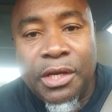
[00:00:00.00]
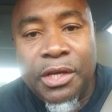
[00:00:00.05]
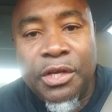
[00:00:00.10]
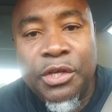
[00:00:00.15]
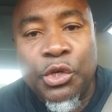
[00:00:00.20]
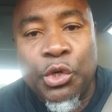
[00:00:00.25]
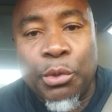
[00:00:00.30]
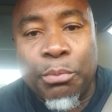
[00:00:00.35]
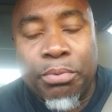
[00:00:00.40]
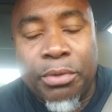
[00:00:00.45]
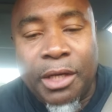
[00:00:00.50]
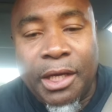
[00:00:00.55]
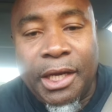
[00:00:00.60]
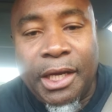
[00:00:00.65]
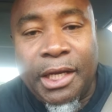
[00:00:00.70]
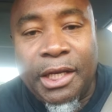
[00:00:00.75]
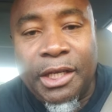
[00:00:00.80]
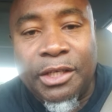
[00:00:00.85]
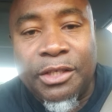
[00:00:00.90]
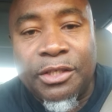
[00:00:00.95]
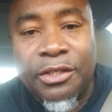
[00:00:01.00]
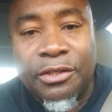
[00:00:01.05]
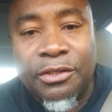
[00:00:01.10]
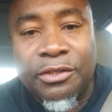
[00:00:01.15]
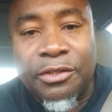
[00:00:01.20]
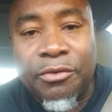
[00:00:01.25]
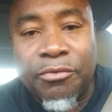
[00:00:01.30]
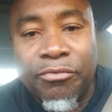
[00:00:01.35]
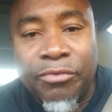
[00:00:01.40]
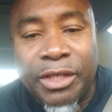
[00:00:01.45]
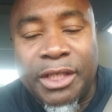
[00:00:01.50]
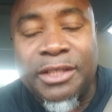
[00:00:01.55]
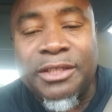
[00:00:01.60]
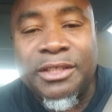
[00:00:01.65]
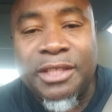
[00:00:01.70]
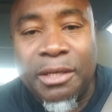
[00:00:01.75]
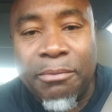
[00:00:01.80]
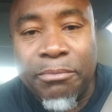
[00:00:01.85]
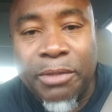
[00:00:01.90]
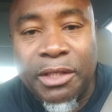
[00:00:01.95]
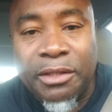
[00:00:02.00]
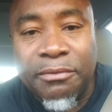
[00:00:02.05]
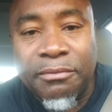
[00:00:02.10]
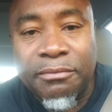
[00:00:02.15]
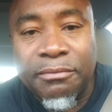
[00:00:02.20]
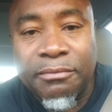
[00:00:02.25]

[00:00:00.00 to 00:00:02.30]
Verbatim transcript: You're planning to to risk something.